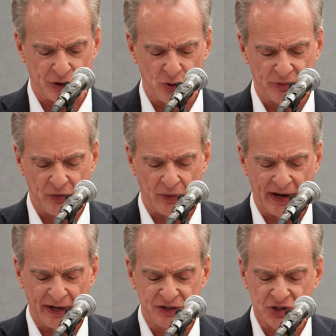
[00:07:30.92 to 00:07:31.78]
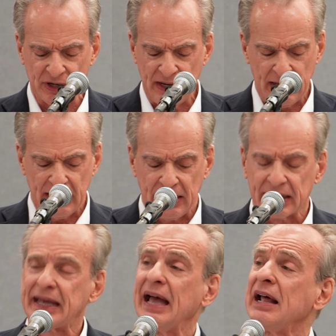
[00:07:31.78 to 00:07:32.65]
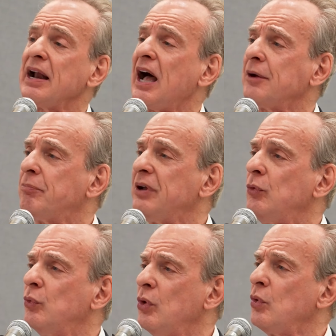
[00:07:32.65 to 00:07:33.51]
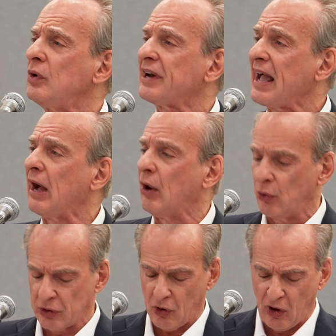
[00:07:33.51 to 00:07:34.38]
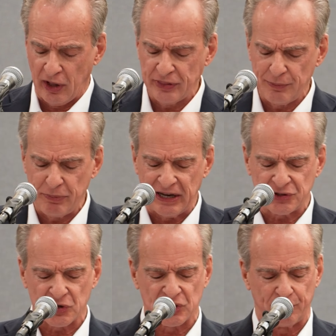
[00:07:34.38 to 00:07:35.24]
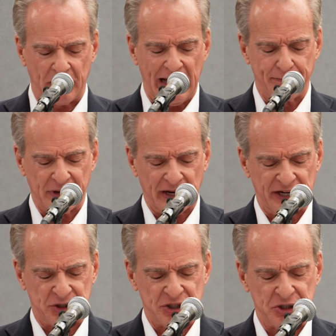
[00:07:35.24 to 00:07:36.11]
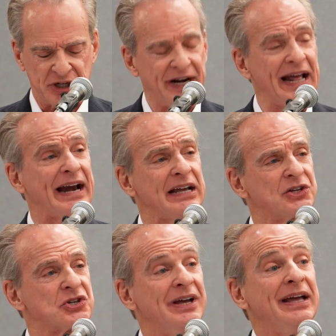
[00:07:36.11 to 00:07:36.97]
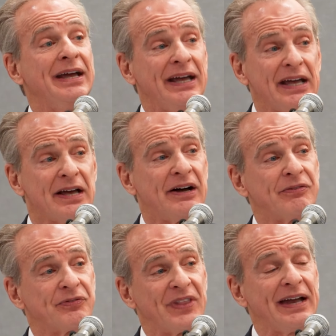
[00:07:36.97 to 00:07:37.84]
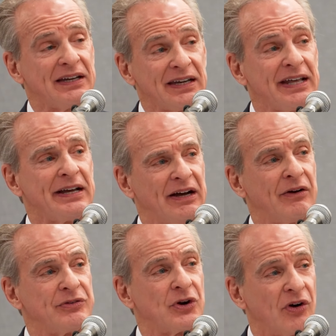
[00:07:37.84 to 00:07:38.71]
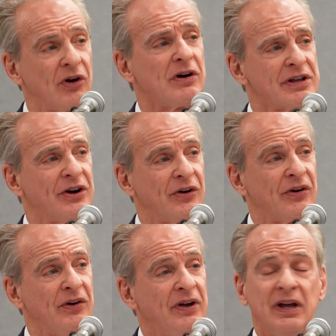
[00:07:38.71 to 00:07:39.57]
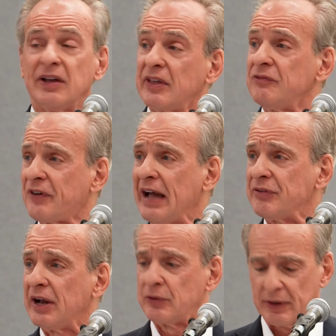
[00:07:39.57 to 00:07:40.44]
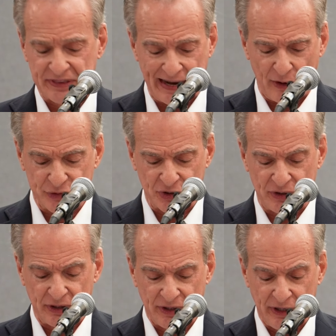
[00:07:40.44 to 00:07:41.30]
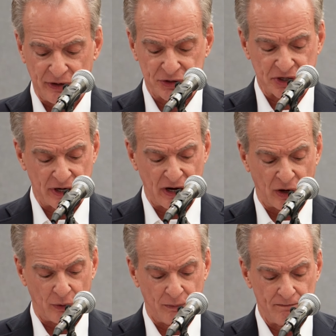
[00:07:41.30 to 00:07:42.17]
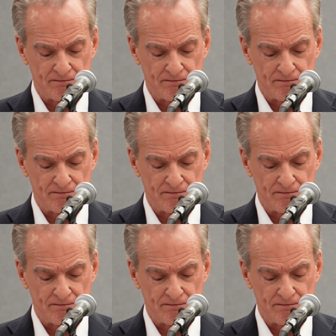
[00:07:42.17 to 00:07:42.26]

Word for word: human race cannot be ruled out on the basis of population genetics if they lived earlier than 500,000 years ago.